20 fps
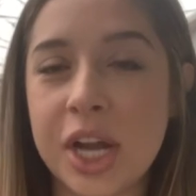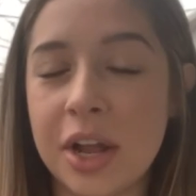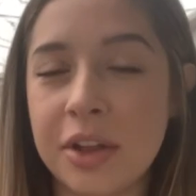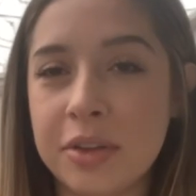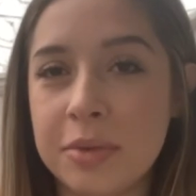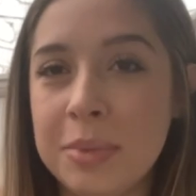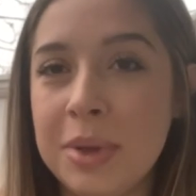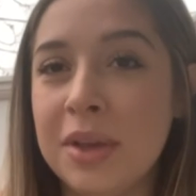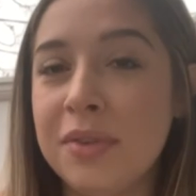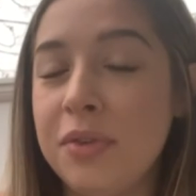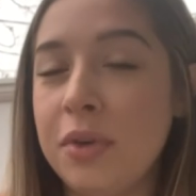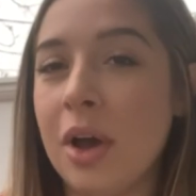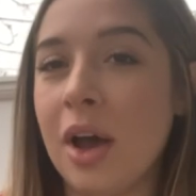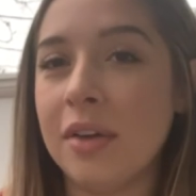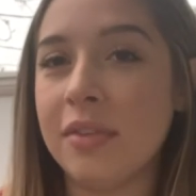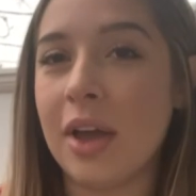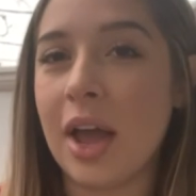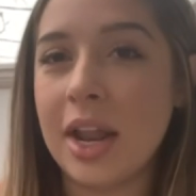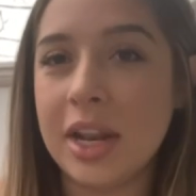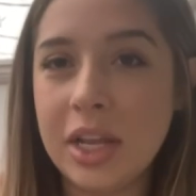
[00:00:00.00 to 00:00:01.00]
out to me if you
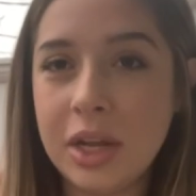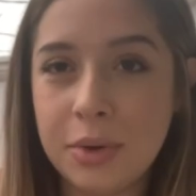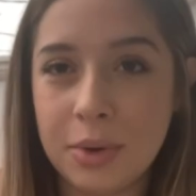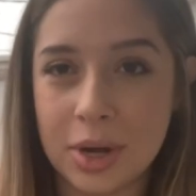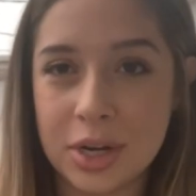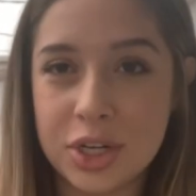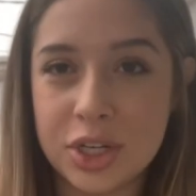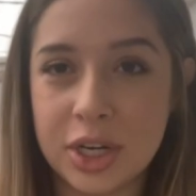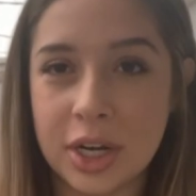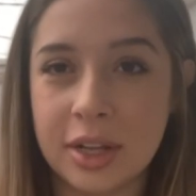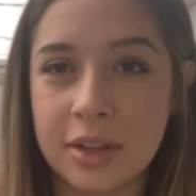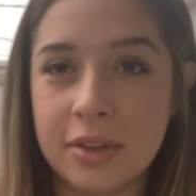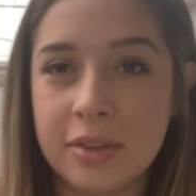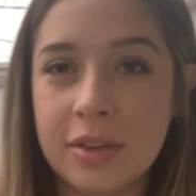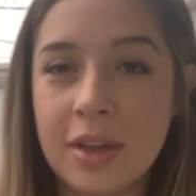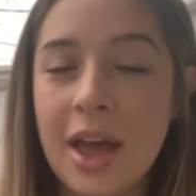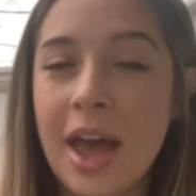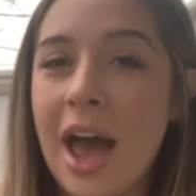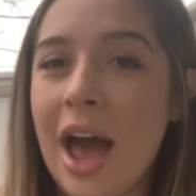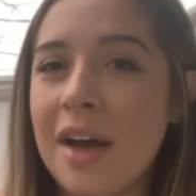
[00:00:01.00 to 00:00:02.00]
have any questions.
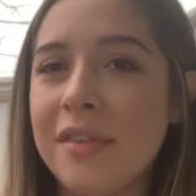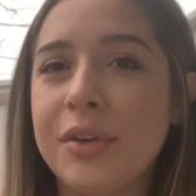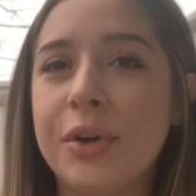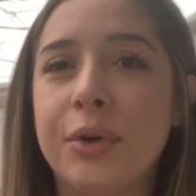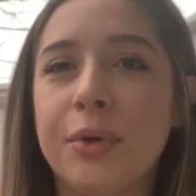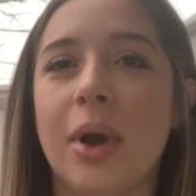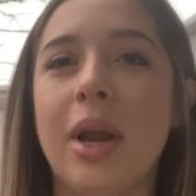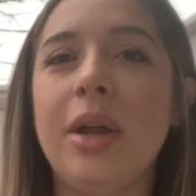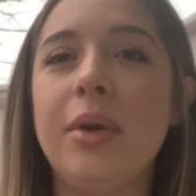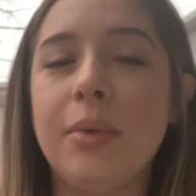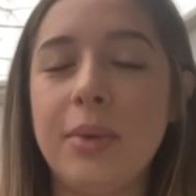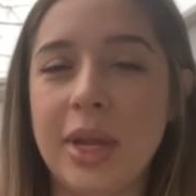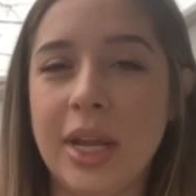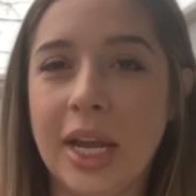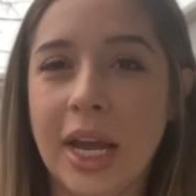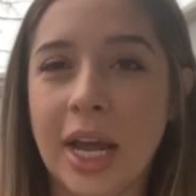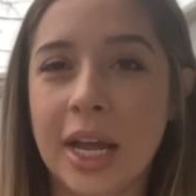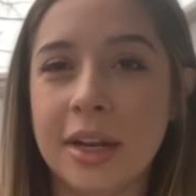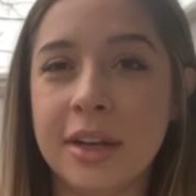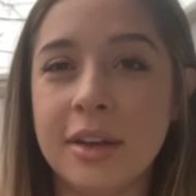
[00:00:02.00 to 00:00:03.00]
Have a great
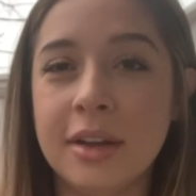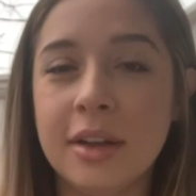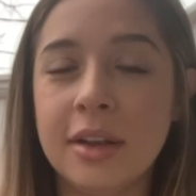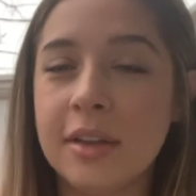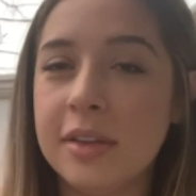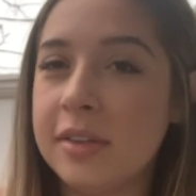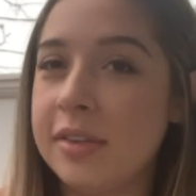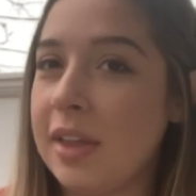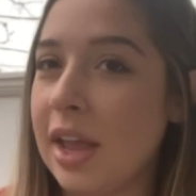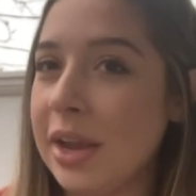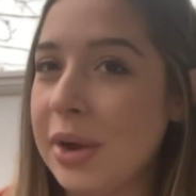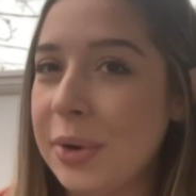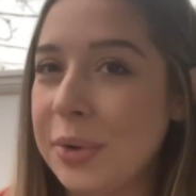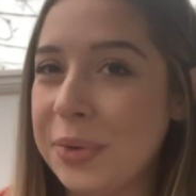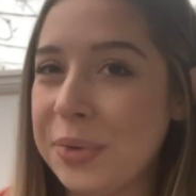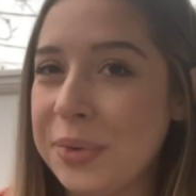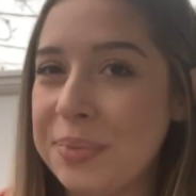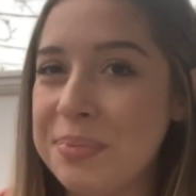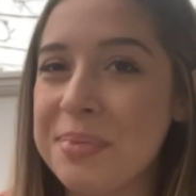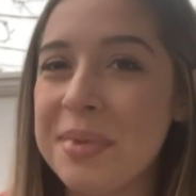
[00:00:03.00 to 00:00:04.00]
weekend, stay
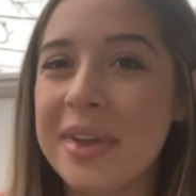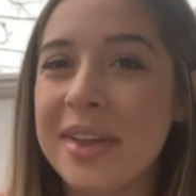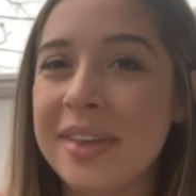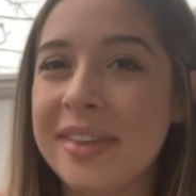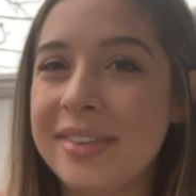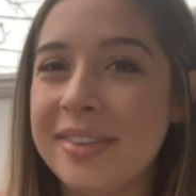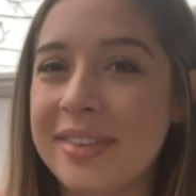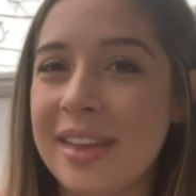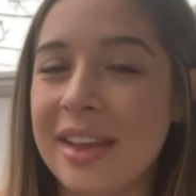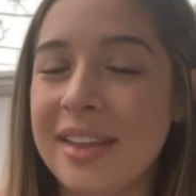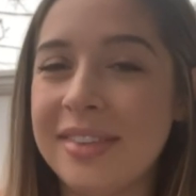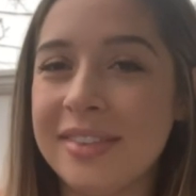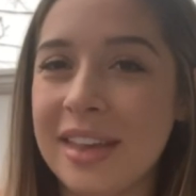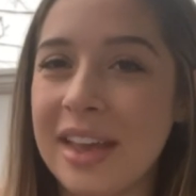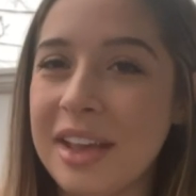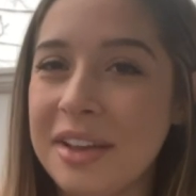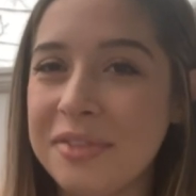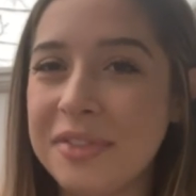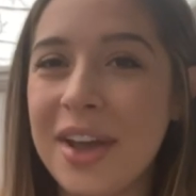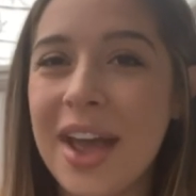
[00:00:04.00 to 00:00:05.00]
home, stay
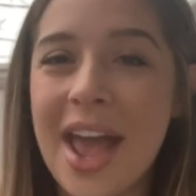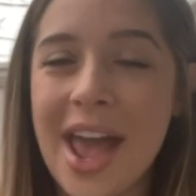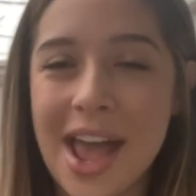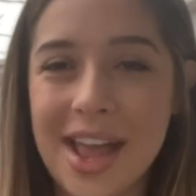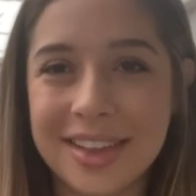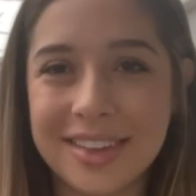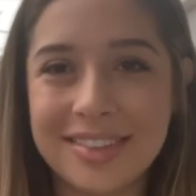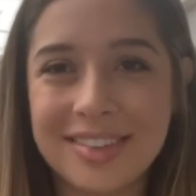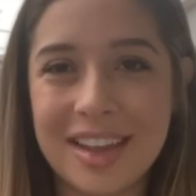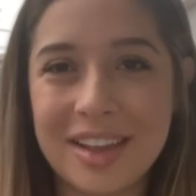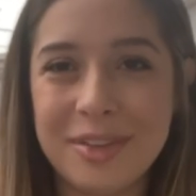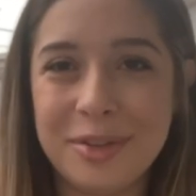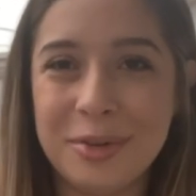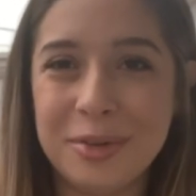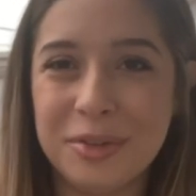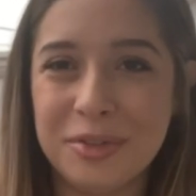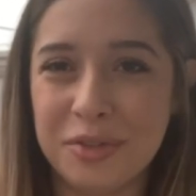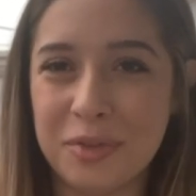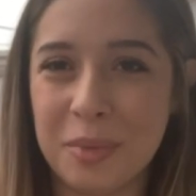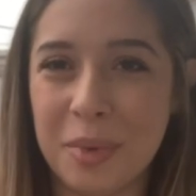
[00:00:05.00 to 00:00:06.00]
safe, and stay
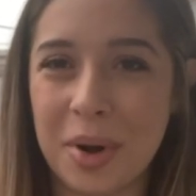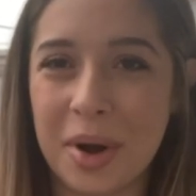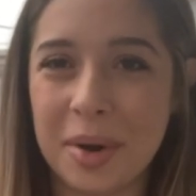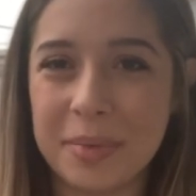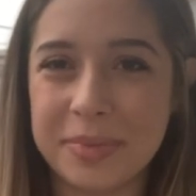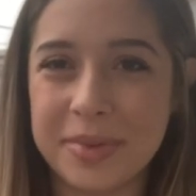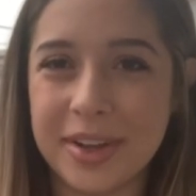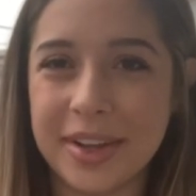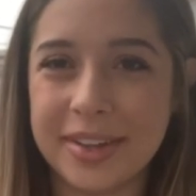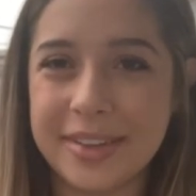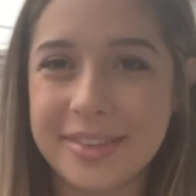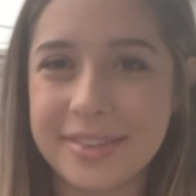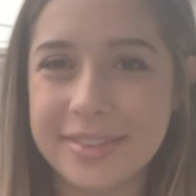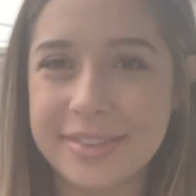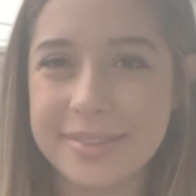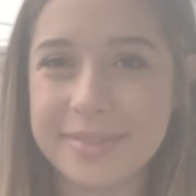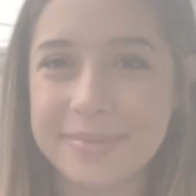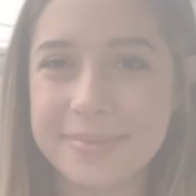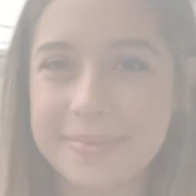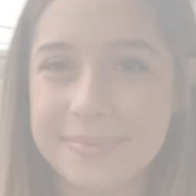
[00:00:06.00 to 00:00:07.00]
tuned for more updates.